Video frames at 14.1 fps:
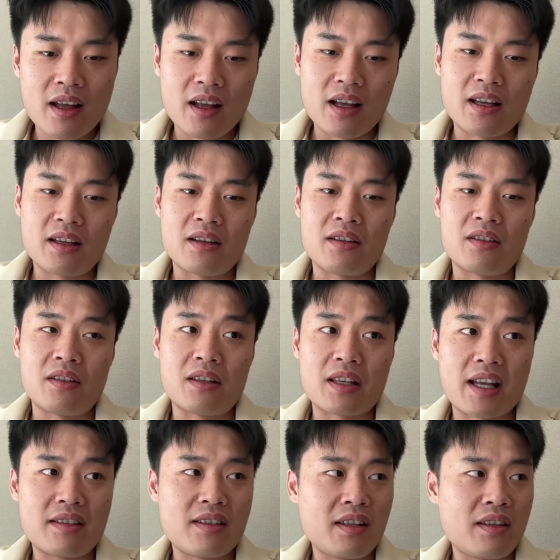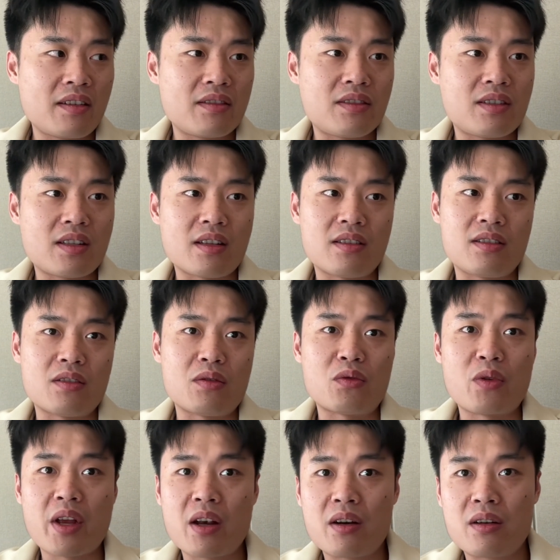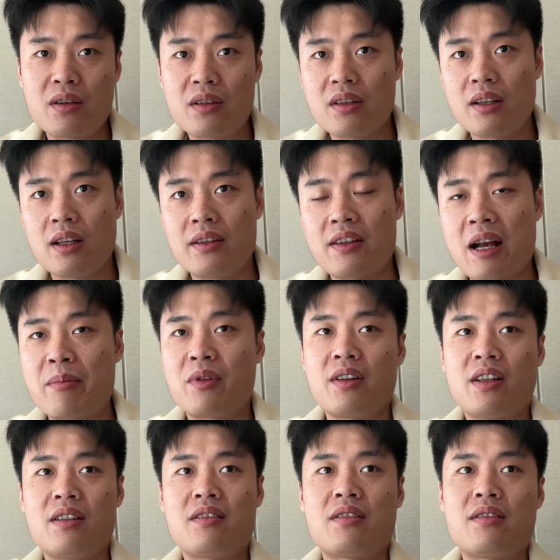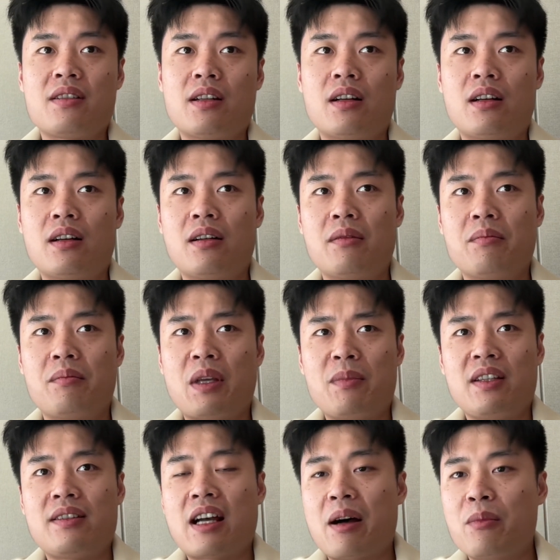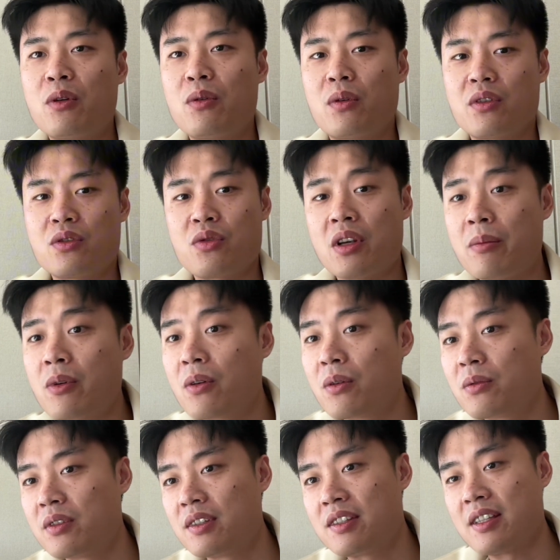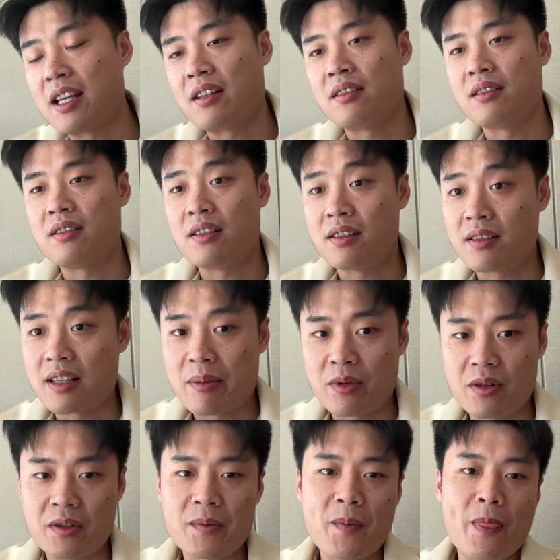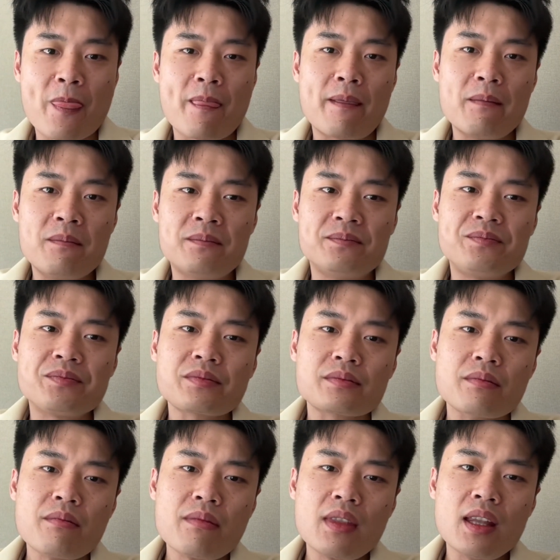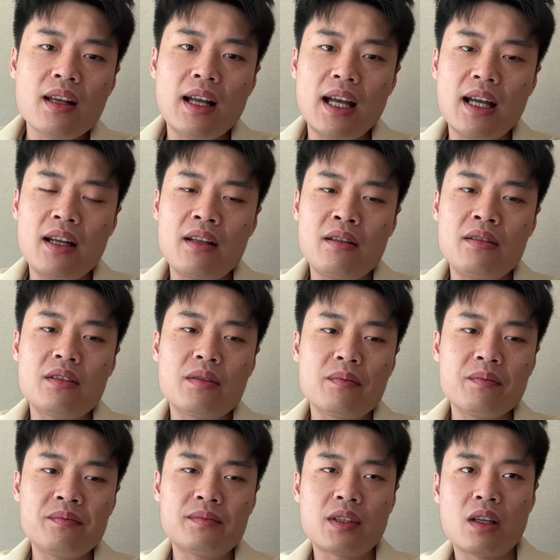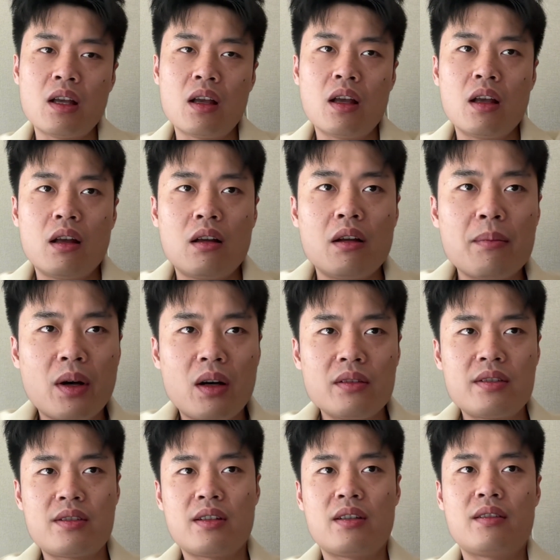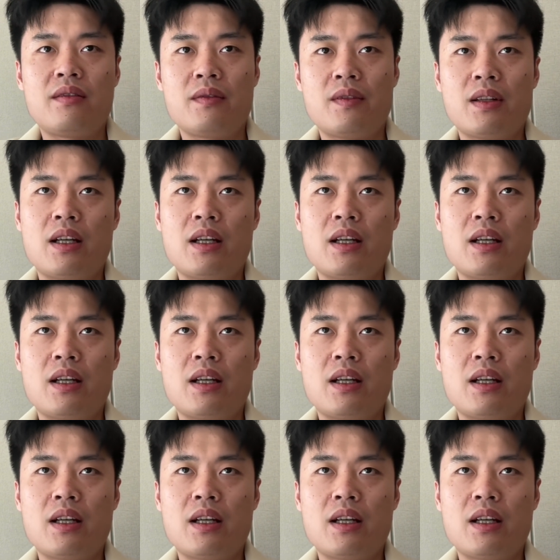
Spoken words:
and I think the rare number is maybe double or triple than this number. And about the